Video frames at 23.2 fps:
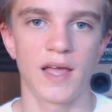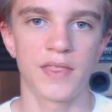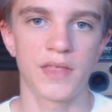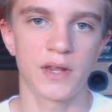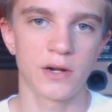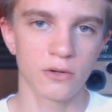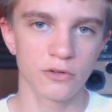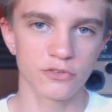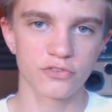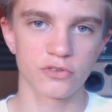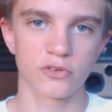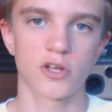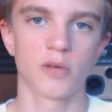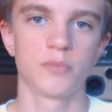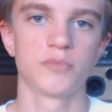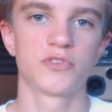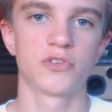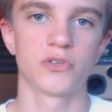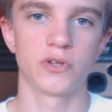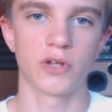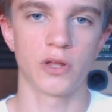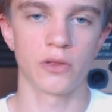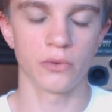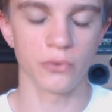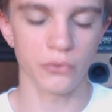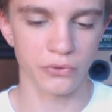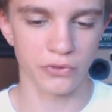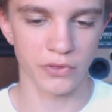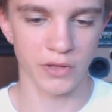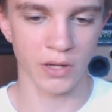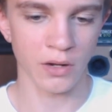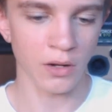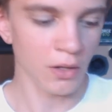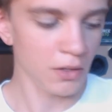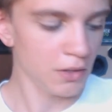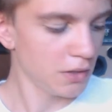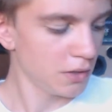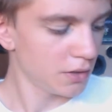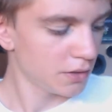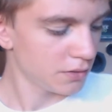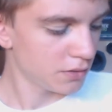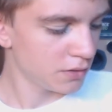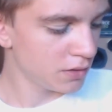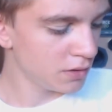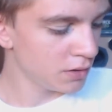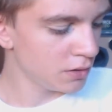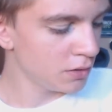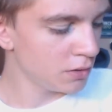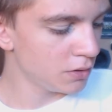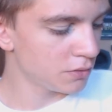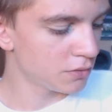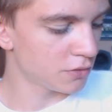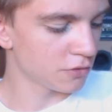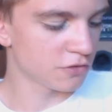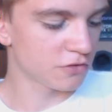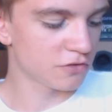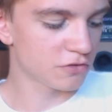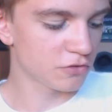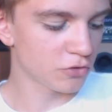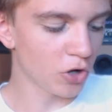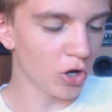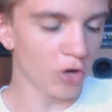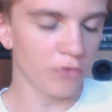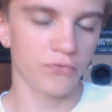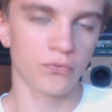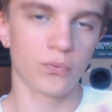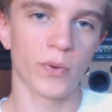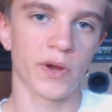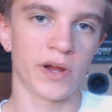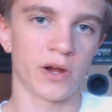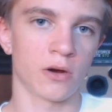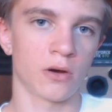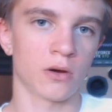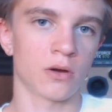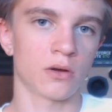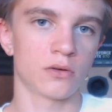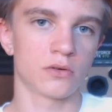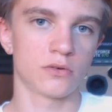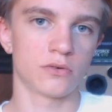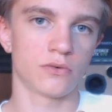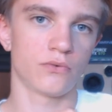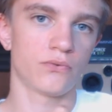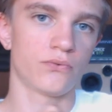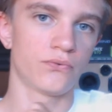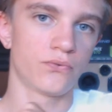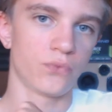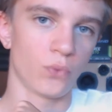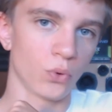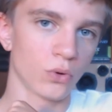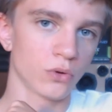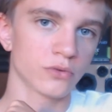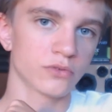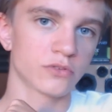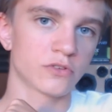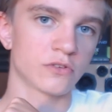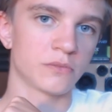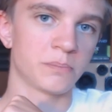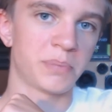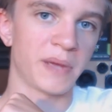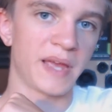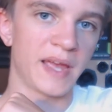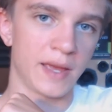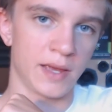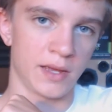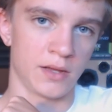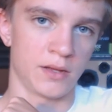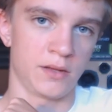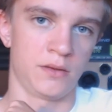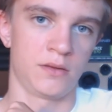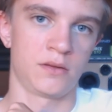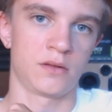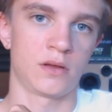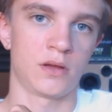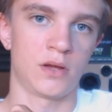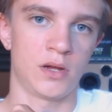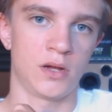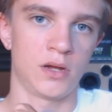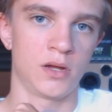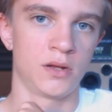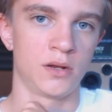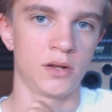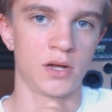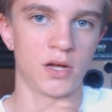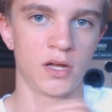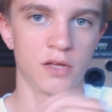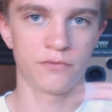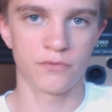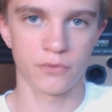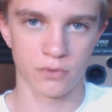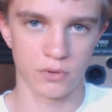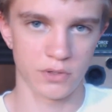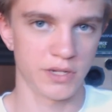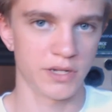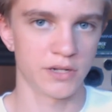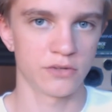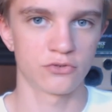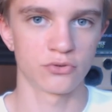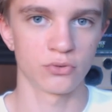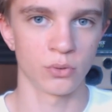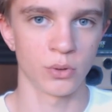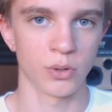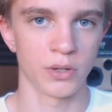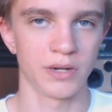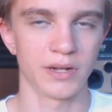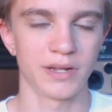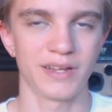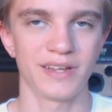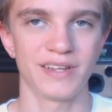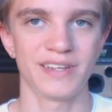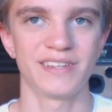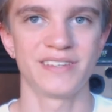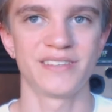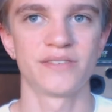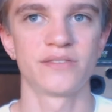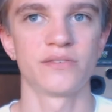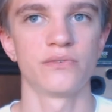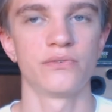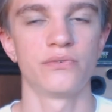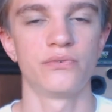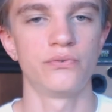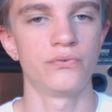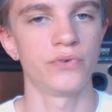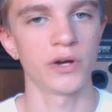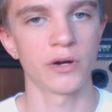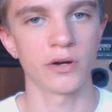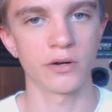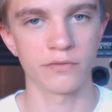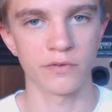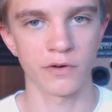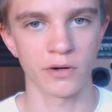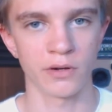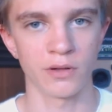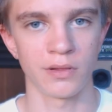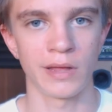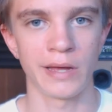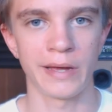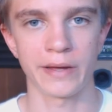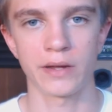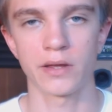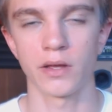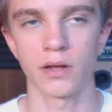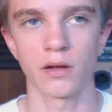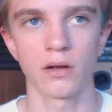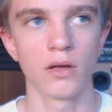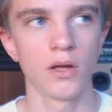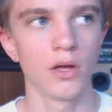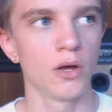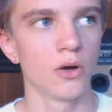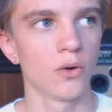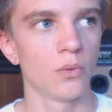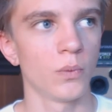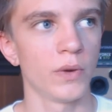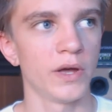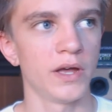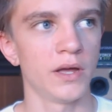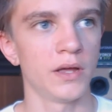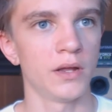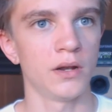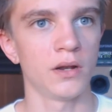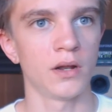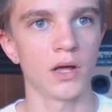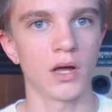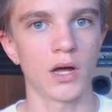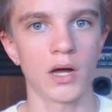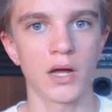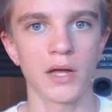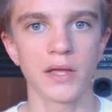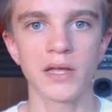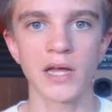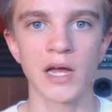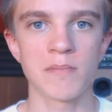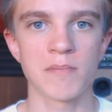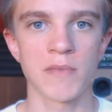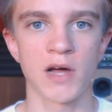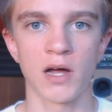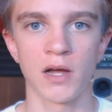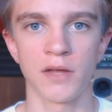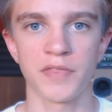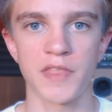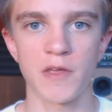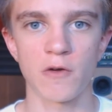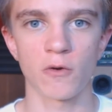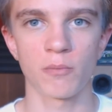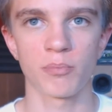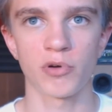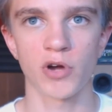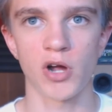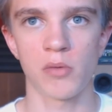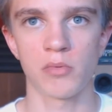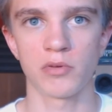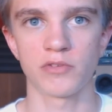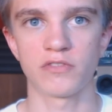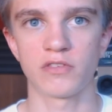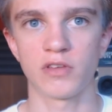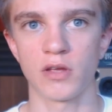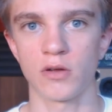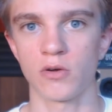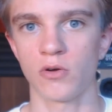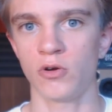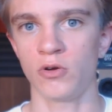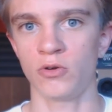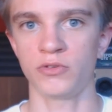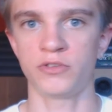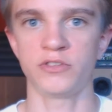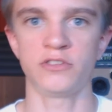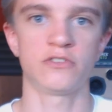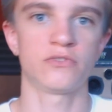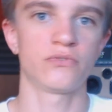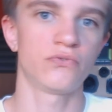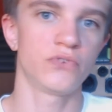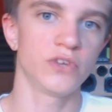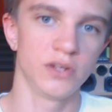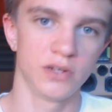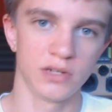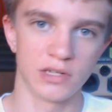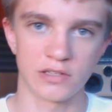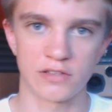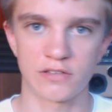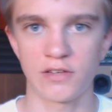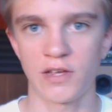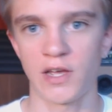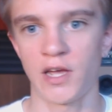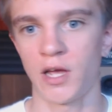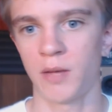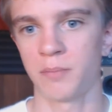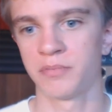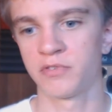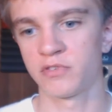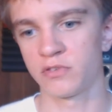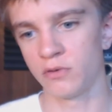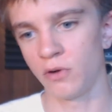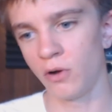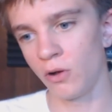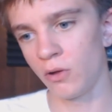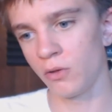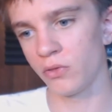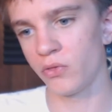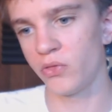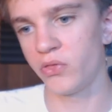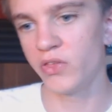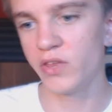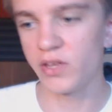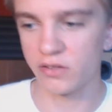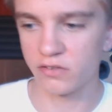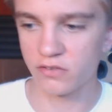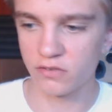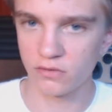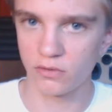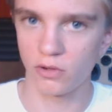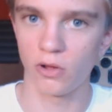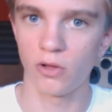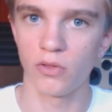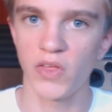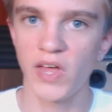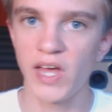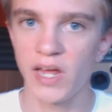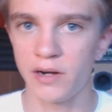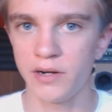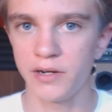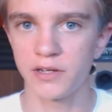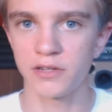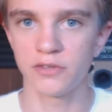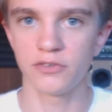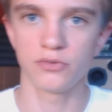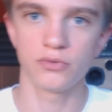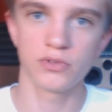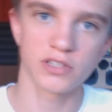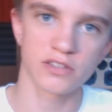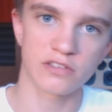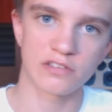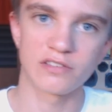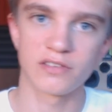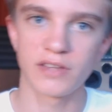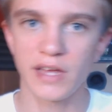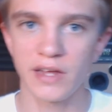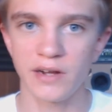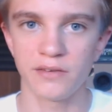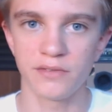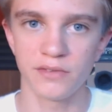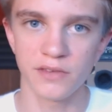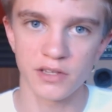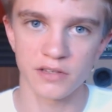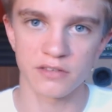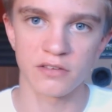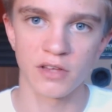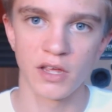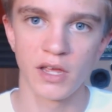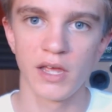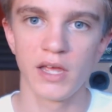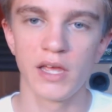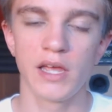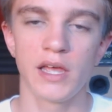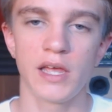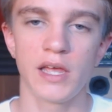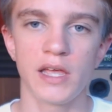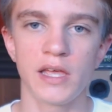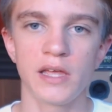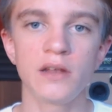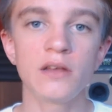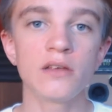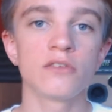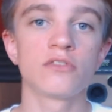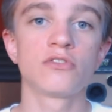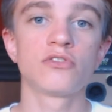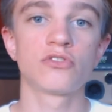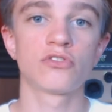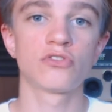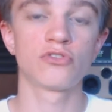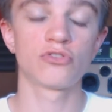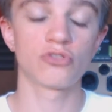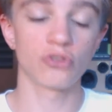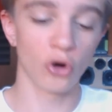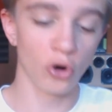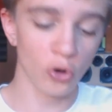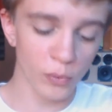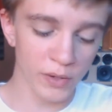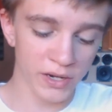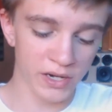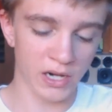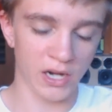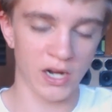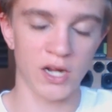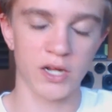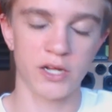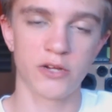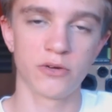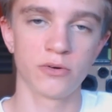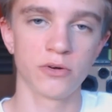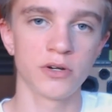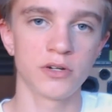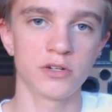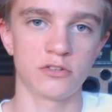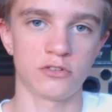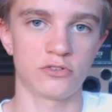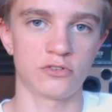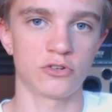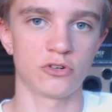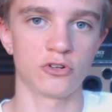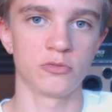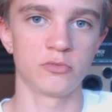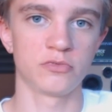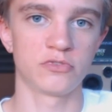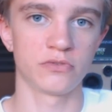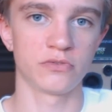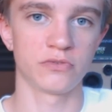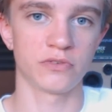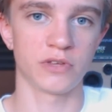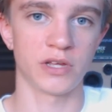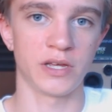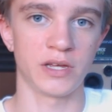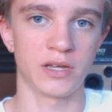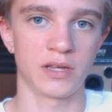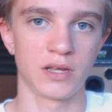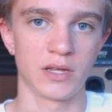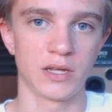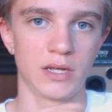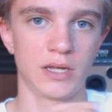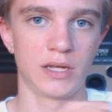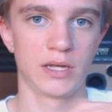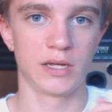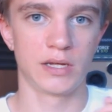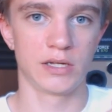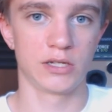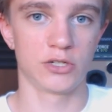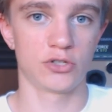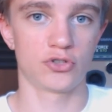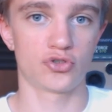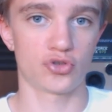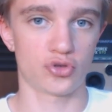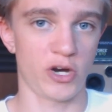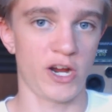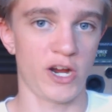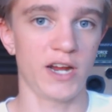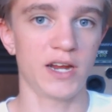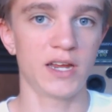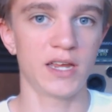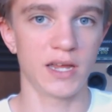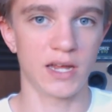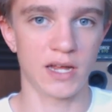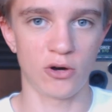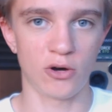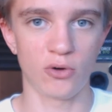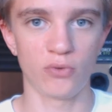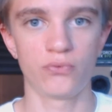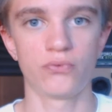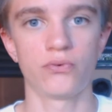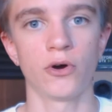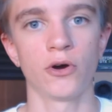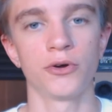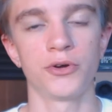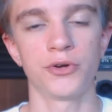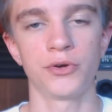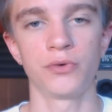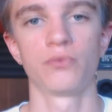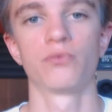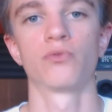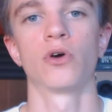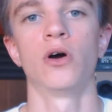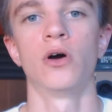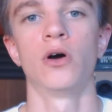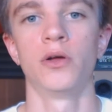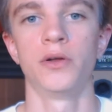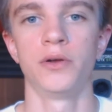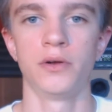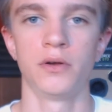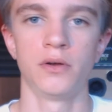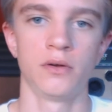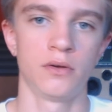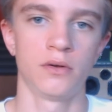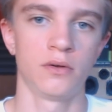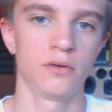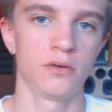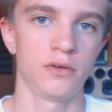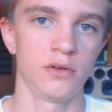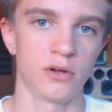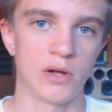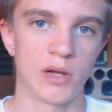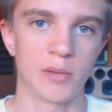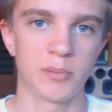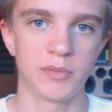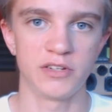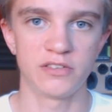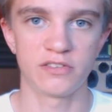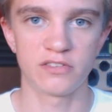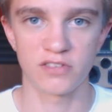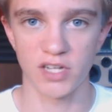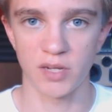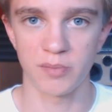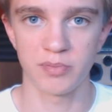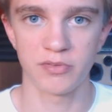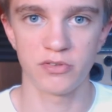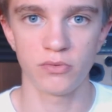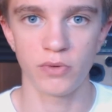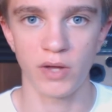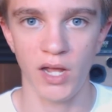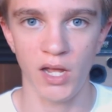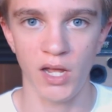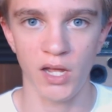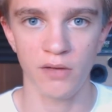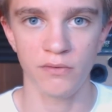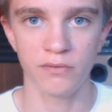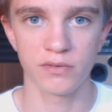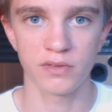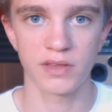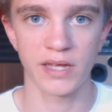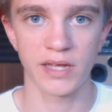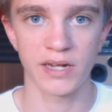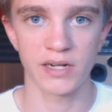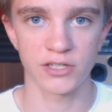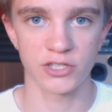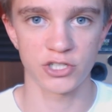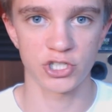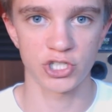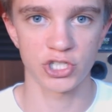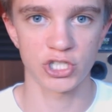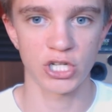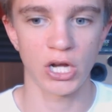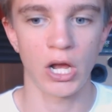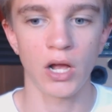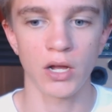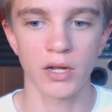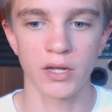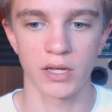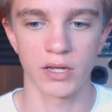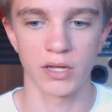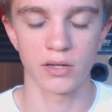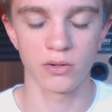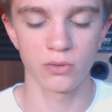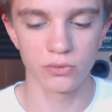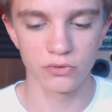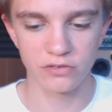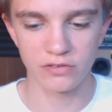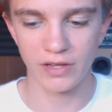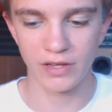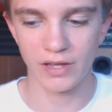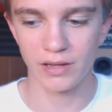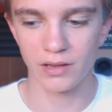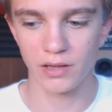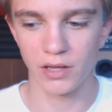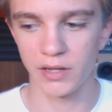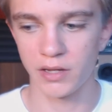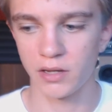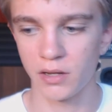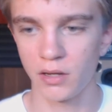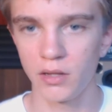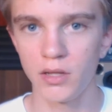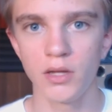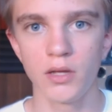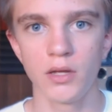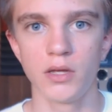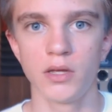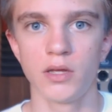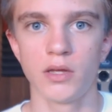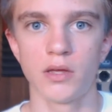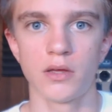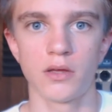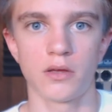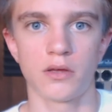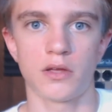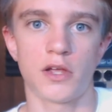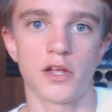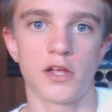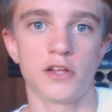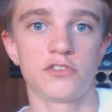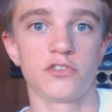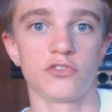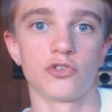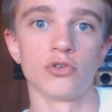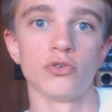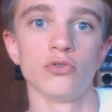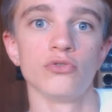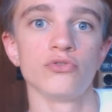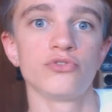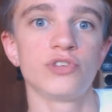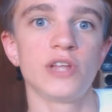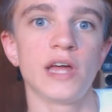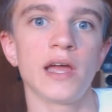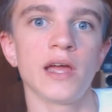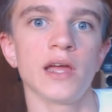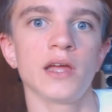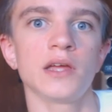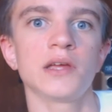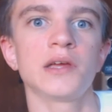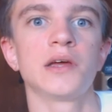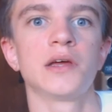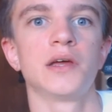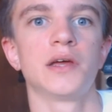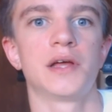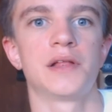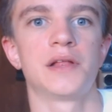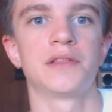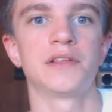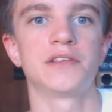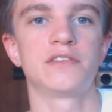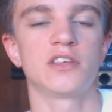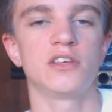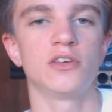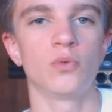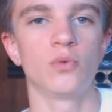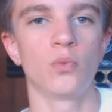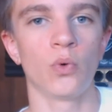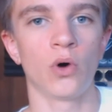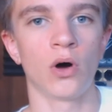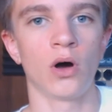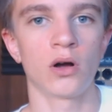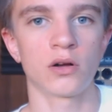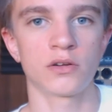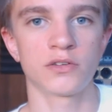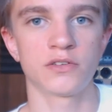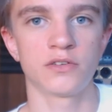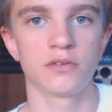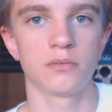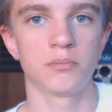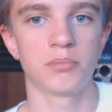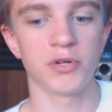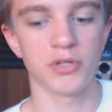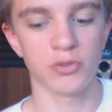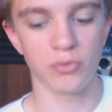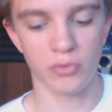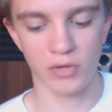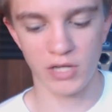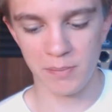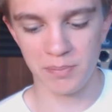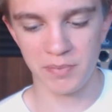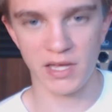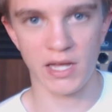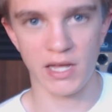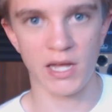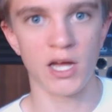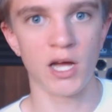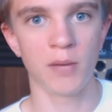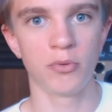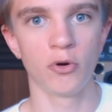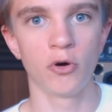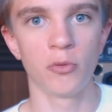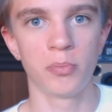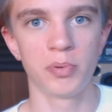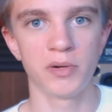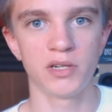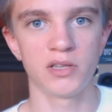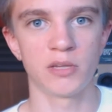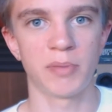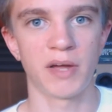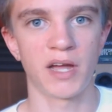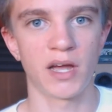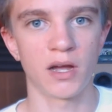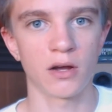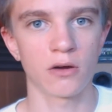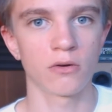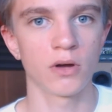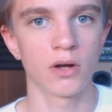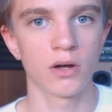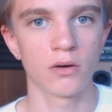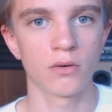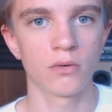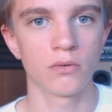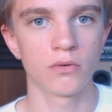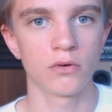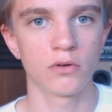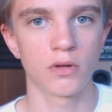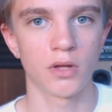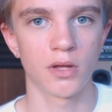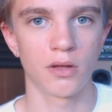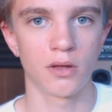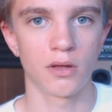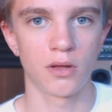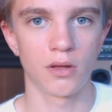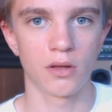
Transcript: And that also comes to another thing. The software for the band on iPhone and Android is very, very lacking. When I got mine, they were promising all these fitness apps and all of this and all that, and it can do this and that and this. It is so inaccurate in terms of, like, tracking how far you run, you know, how many steps you have, that it's shocking. It'll say, like, it's a Tuesday, and let's say you walked, but you kept the app open in the background,